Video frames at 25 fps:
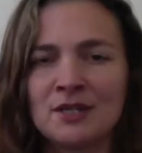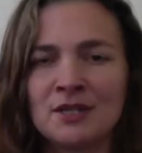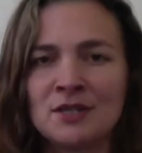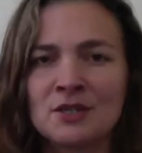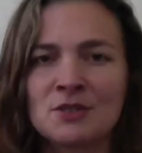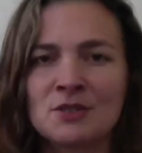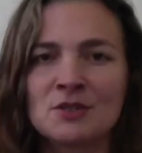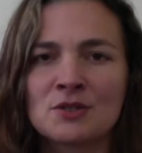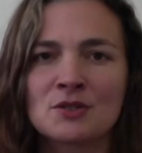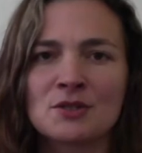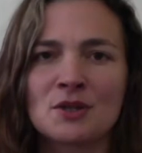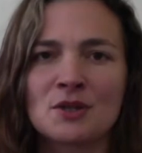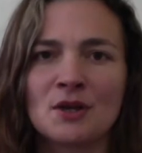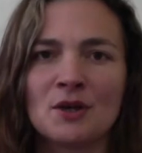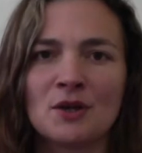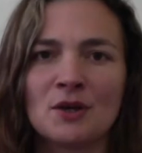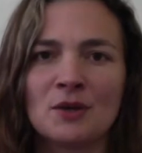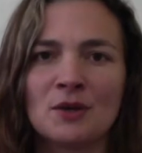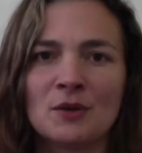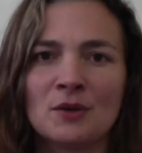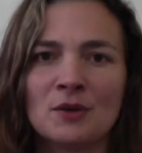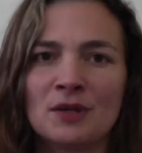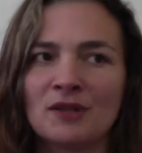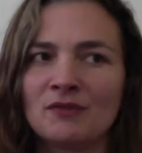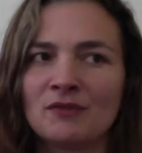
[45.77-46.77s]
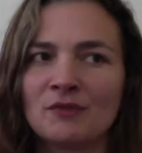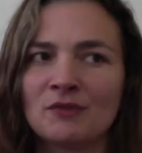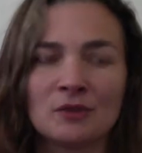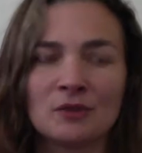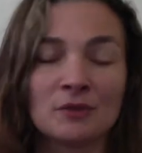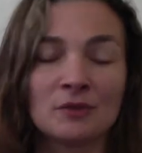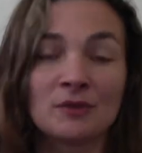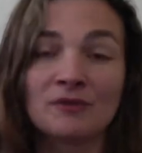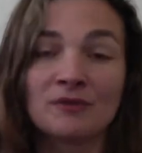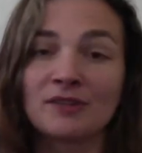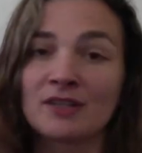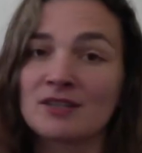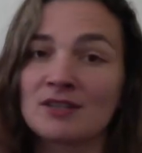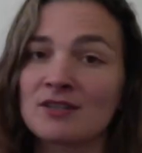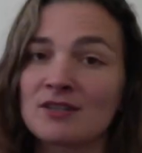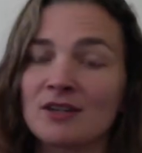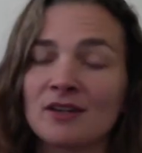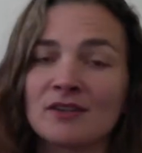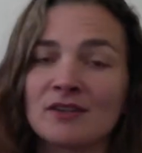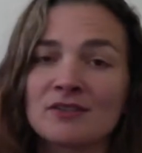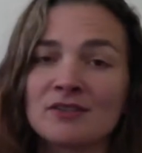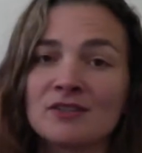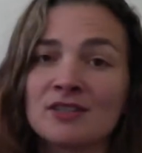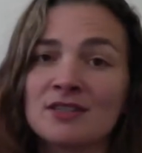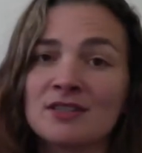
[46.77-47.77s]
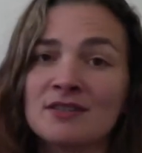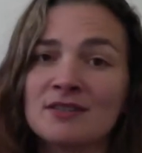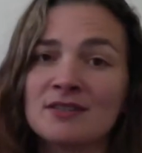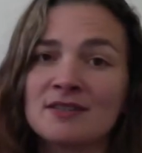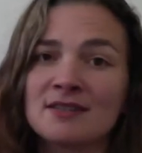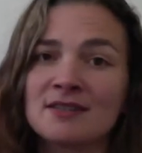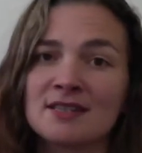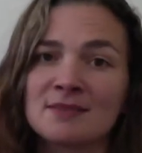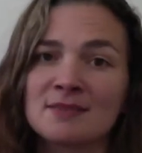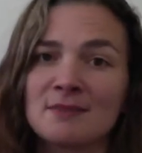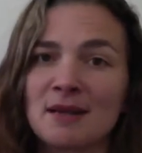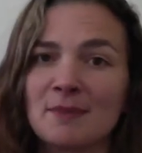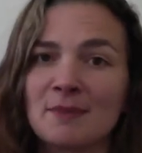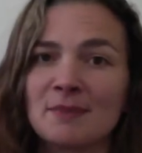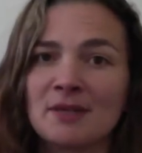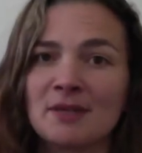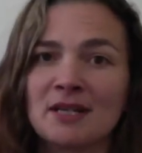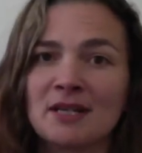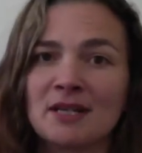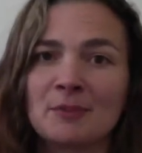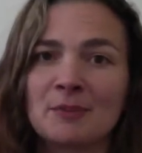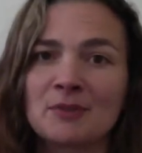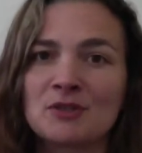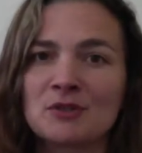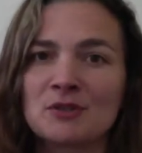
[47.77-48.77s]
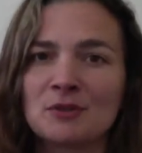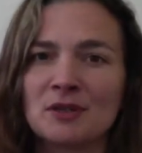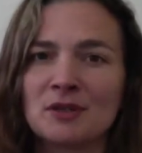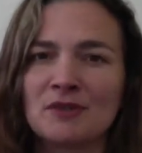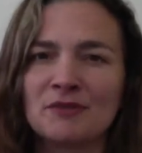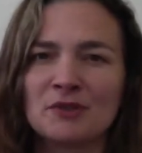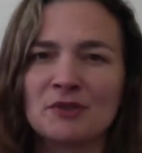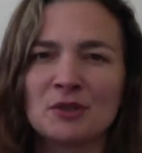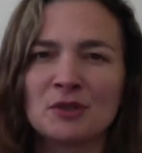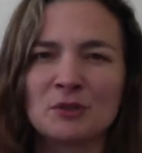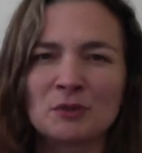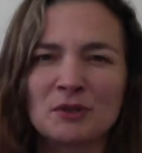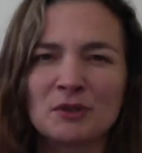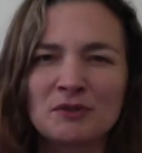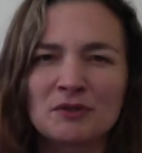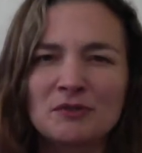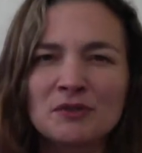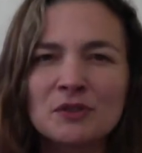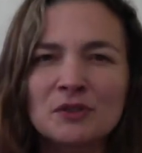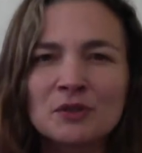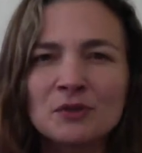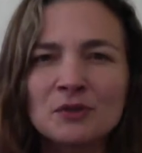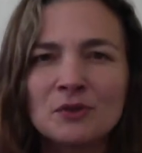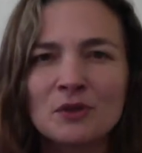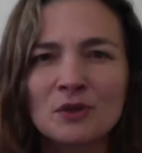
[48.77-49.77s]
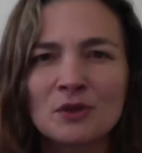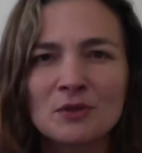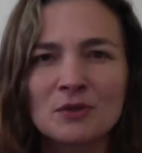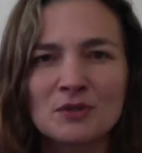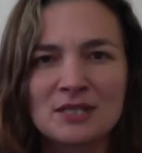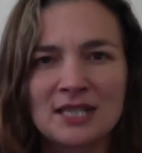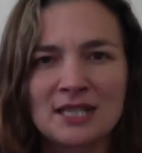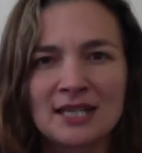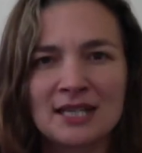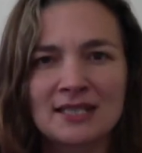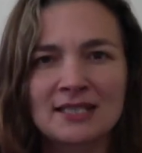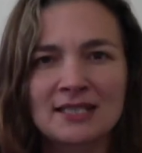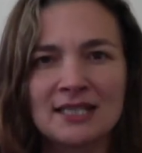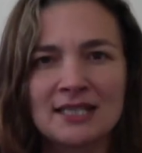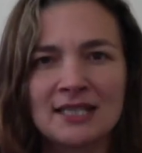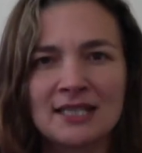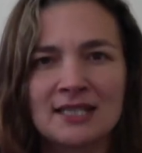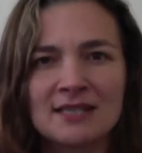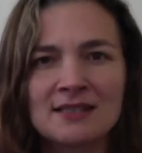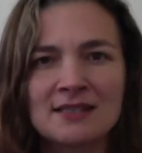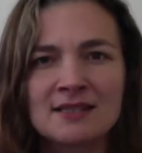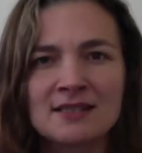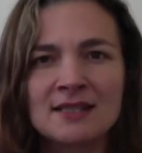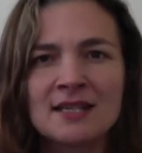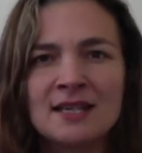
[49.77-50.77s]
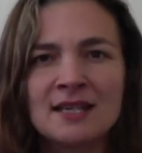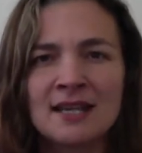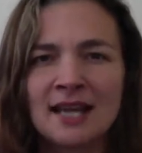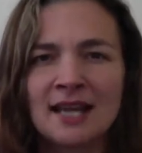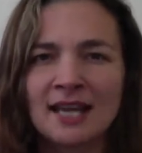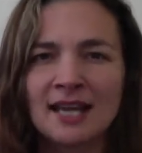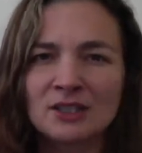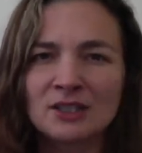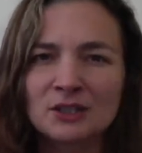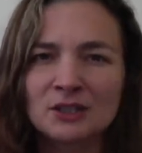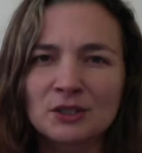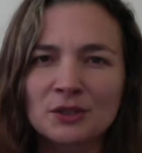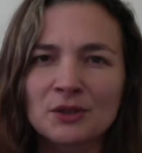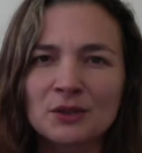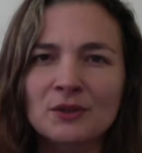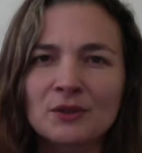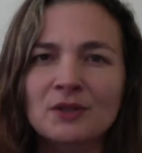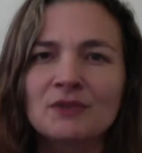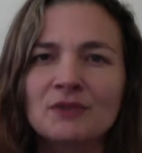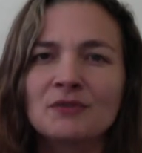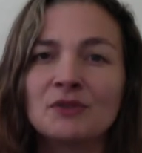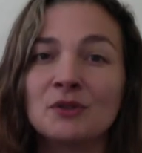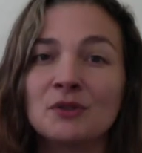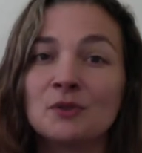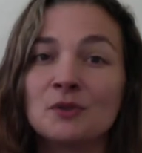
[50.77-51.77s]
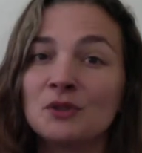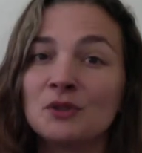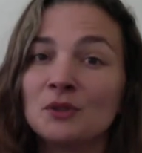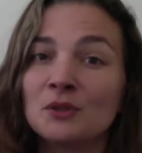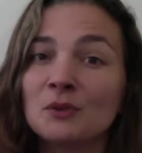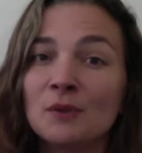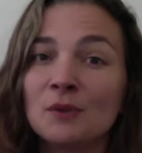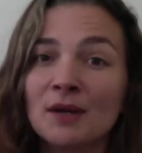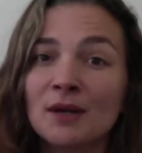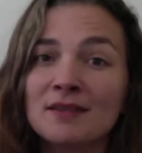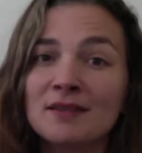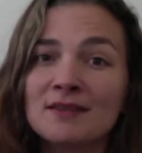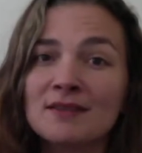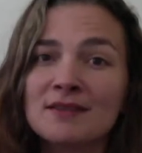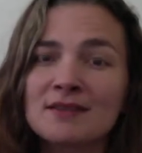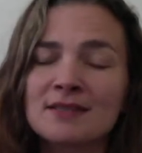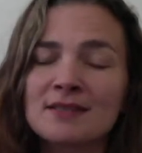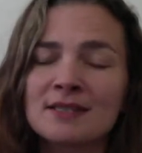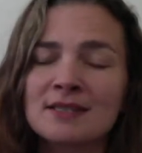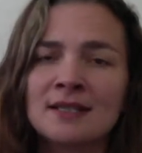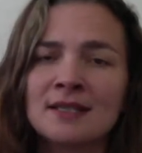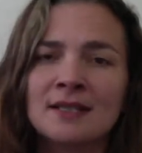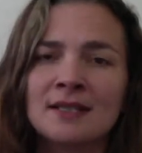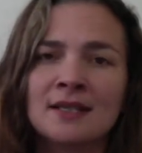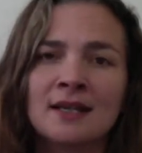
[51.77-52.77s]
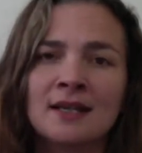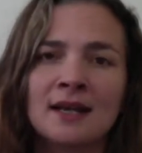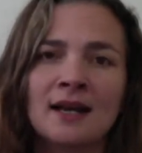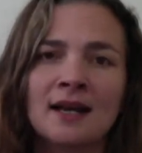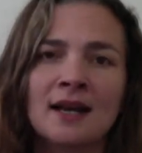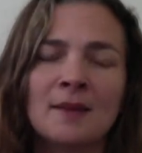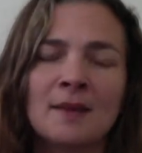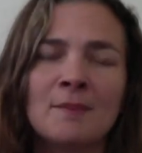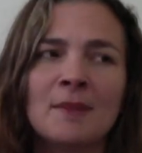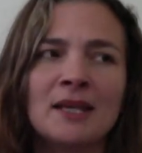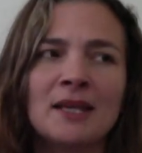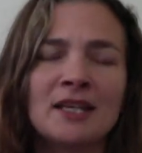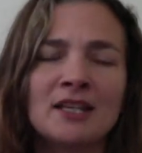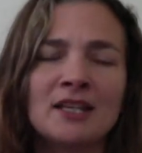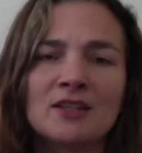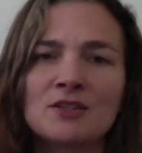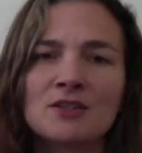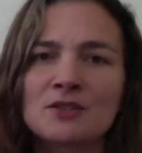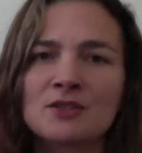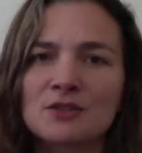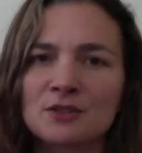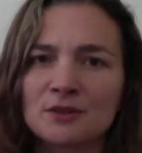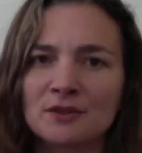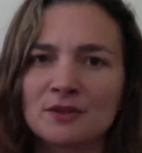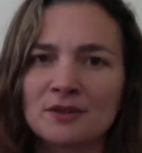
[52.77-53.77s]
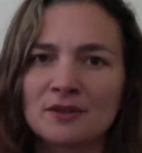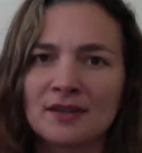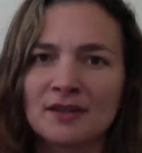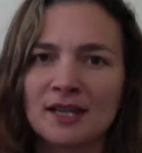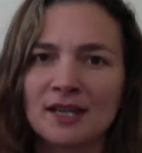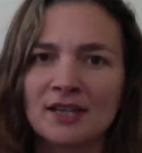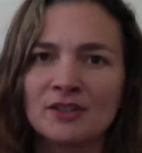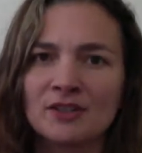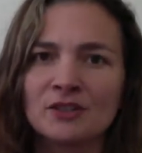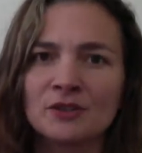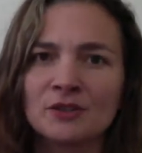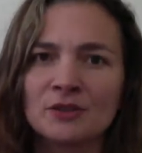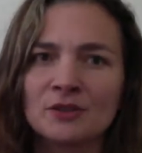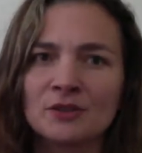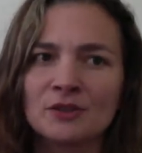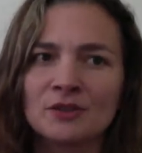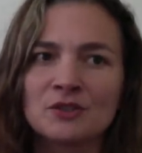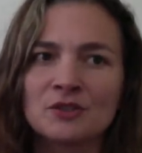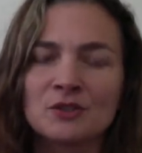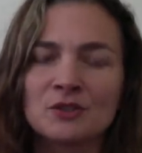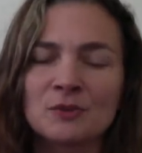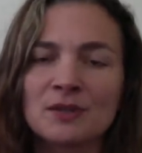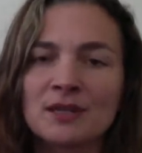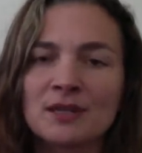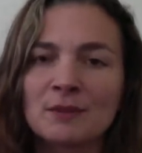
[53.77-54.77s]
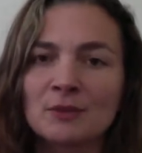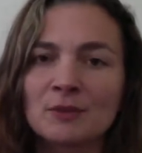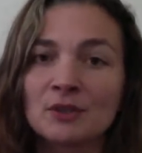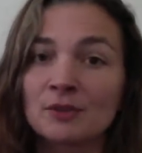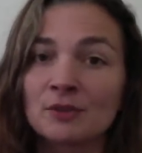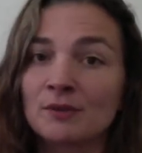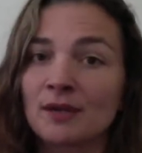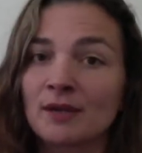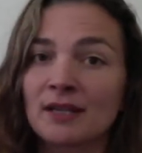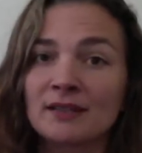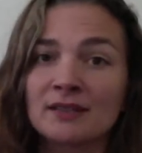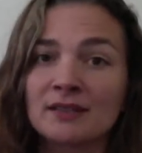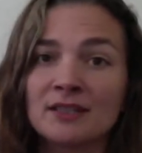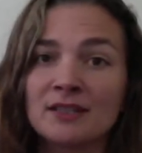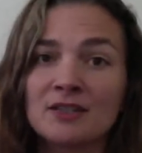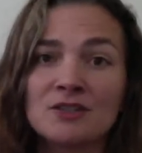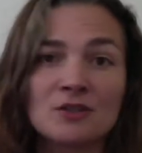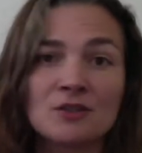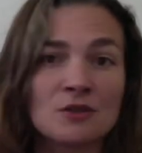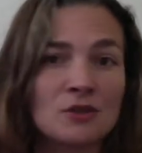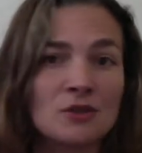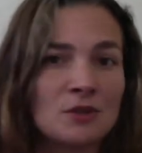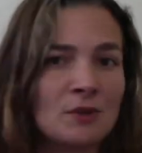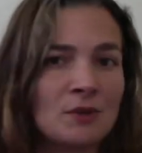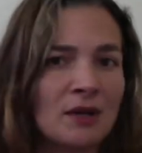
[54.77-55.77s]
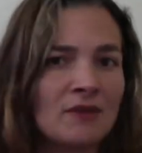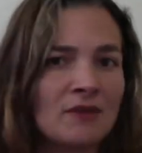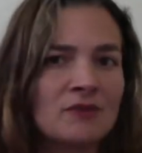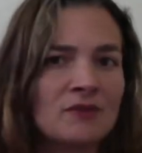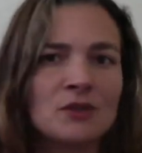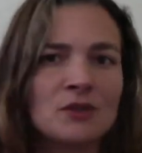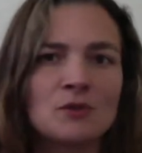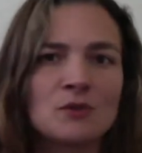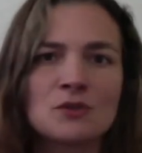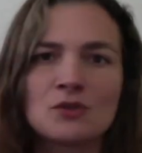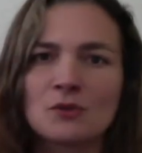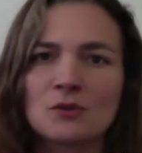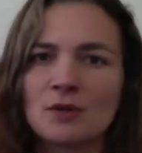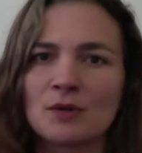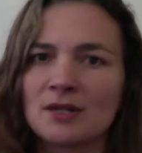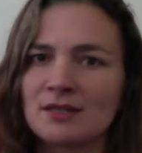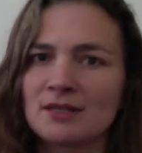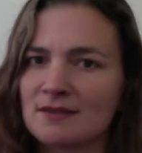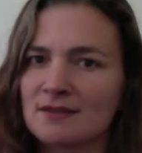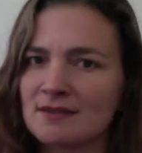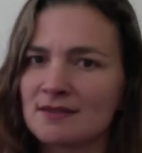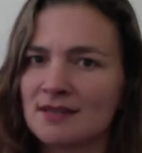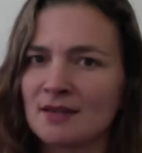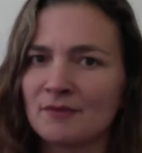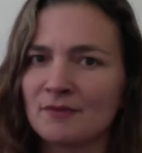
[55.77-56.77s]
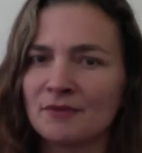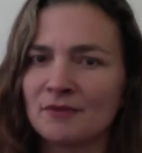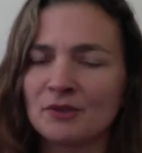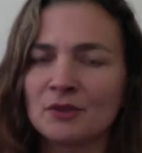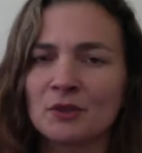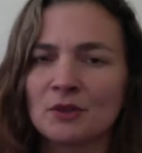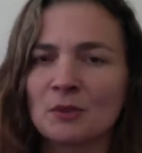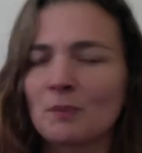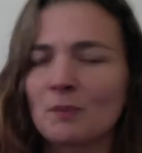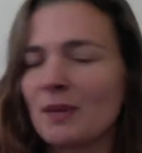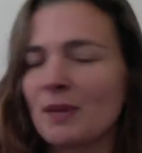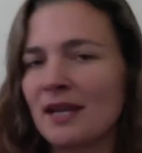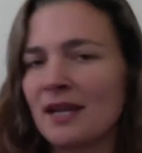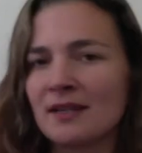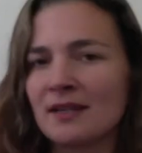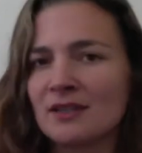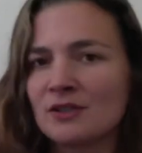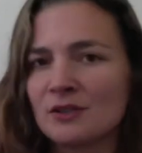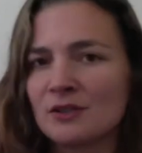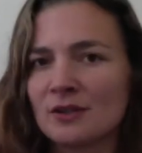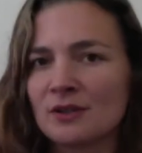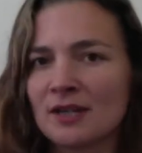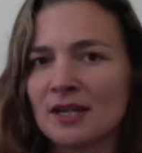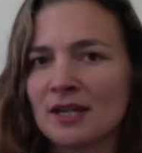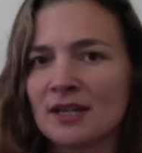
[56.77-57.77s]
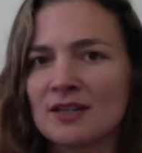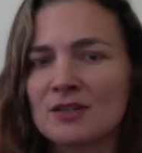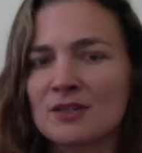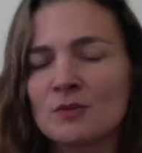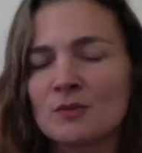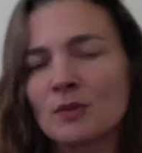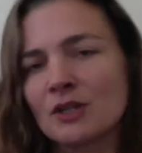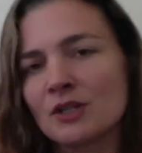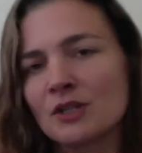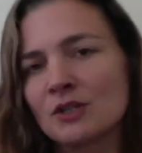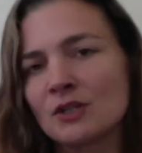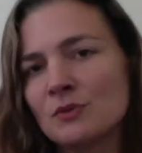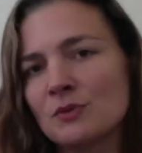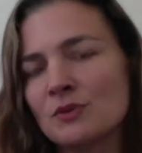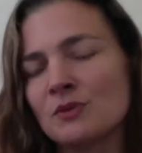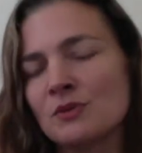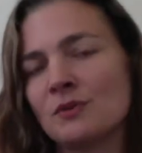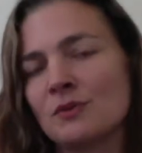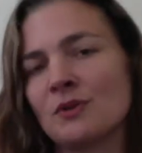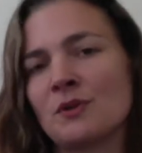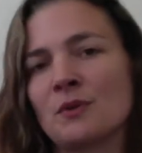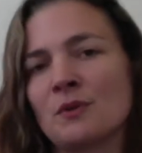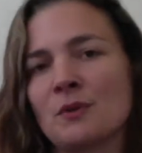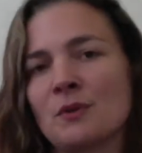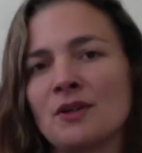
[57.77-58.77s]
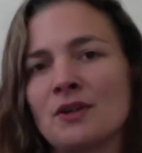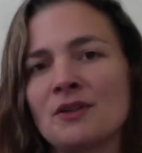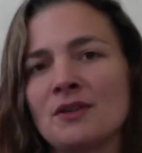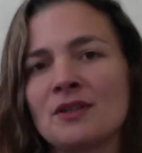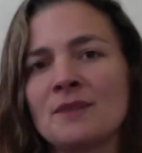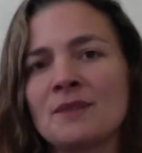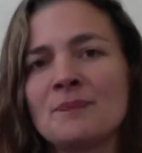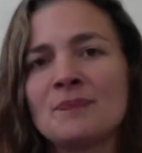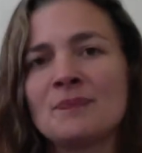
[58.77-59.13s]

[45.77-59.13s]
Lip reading: So if you're a reflexologist, this might be an opportunity for you to review those techniques and learn a few new ones, making certain that you're doing them correctly so you have no joint discomfort or pain in your hands while you do your work.